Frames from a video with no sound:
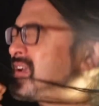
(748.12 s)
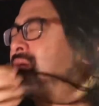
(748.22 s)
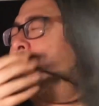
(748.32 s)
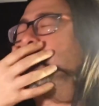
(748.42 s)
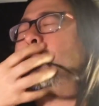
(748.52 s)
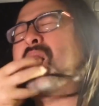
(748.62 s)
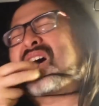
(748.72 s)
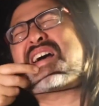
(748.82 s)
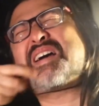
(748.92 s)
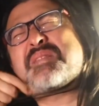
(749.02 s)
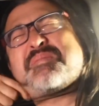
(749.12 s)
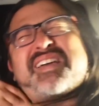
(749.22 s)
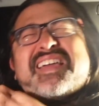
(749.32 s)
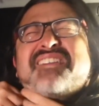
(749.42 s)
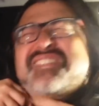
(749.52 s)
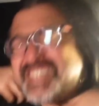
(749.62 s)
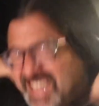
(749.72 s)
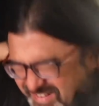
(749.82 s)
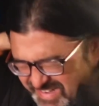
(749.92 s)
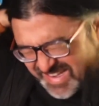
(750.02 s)
Well, my hair is
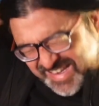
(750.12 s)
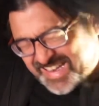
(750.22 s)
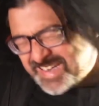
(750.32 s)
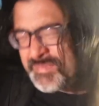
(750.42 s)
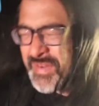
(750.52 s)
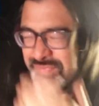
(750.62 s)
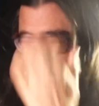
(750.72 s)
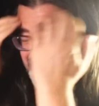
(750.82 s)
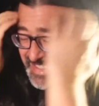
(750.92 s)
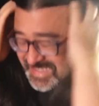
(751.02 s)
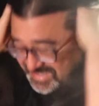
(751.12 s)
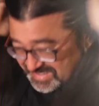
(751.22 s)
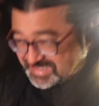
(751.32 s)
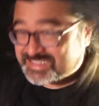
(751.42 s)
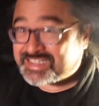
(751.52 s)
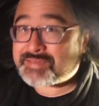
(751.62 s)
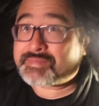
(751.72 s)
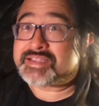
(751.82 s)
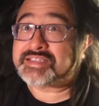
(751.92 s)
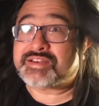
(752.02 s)
down and in my face, so that
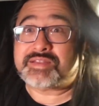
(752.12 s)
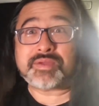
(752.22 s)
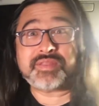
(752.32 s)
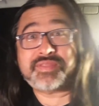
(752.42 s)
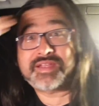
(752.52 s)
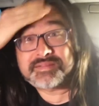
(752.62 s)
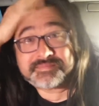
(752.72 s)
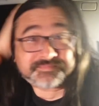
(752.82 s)
means only one thing.